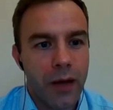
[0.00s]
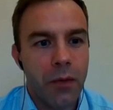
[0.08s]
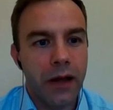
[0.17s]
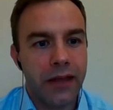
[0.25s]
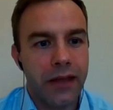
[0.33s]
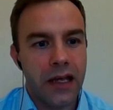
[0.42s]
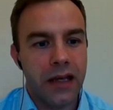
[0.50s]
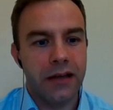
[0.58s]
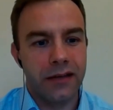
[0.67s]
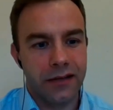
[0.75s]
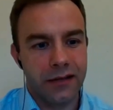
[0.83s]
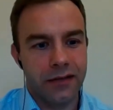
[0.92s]
might think
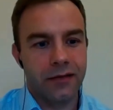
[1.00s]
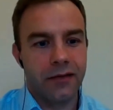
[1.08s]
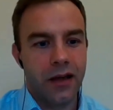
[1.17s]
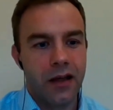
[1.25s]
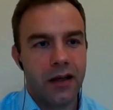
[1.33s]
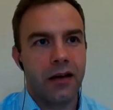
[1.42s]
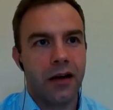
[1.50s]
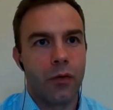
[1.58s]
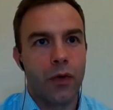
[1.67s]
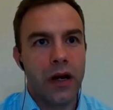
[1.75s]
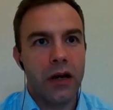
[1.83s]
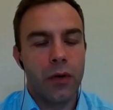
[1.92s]
is a
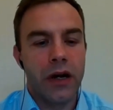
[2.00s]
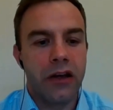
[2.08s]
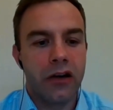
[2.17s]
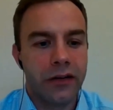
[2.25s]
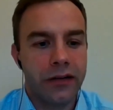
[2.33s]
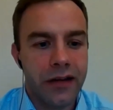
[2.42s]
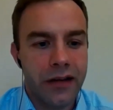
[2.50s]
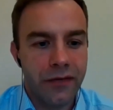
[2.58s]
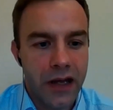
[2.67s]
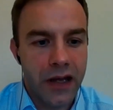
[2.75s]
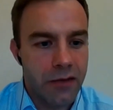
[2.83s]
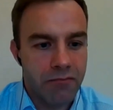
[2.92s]
really, really good
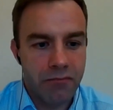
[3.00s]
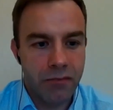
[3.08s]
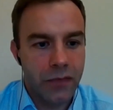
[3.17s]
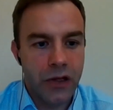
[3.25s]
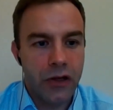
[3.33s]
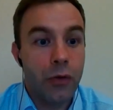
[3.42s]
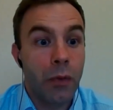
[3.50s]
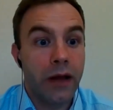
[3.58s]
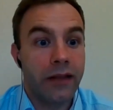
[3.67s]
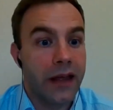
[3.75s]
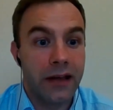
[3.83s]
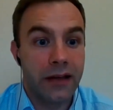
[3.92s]
CV, you
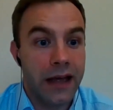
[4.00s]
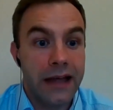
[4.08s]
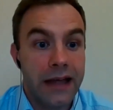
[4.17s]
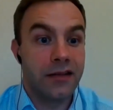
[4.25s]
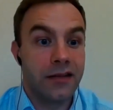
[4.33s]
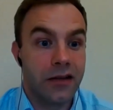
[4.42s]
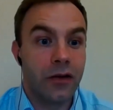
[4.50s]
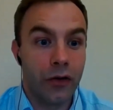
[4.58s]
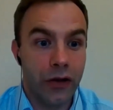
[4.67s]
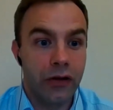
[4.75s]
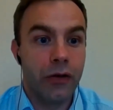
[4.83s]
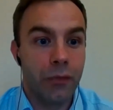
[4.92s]
might think isn't. You know,
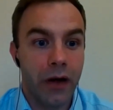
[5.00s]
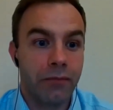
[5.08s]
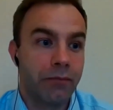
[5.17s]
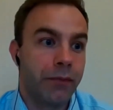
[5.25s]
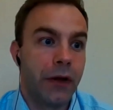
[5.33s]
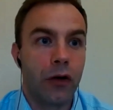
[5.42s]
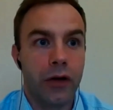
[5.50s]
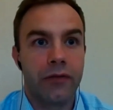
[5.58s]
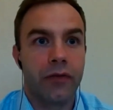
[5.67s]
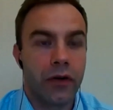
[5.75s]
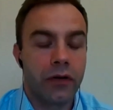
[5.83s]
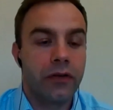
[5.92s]
you might be looking
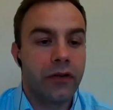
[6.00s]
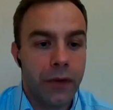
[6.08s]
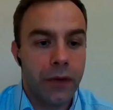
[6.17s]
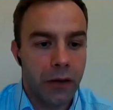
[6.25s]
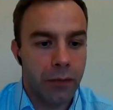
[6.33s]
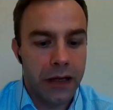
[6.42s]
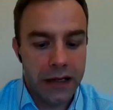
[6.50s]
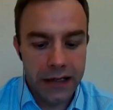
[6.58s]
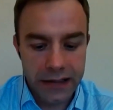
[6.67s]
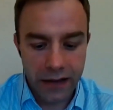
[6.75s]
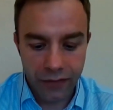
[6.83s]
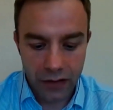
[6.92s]
for something completely
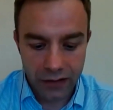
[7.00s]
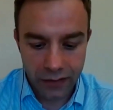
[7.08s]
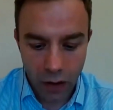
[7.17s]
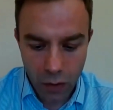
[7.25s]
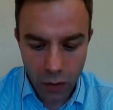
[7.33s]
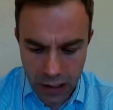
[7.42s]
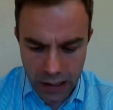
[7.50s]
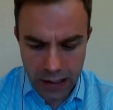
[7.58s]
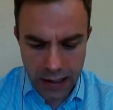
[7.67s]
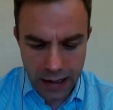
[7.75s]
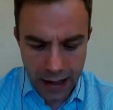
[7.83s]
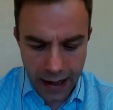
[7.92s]
different. So
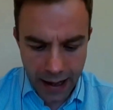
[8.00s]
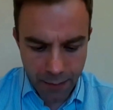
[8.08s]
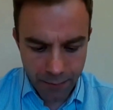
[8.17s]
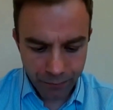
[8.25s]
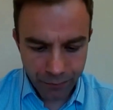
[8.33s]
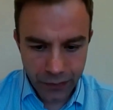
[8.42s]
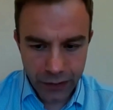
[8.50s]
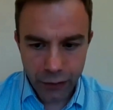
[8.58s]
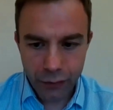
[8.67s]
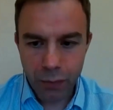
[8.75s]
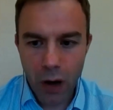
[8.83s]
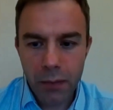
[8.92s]

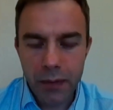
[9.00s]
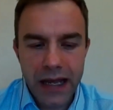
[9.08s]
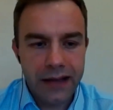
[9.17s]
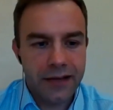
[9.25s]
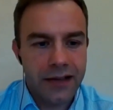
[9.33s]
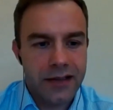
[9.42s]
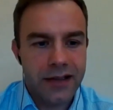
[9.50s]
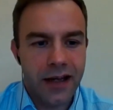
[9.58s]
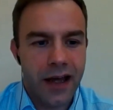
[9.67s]
there probably isn't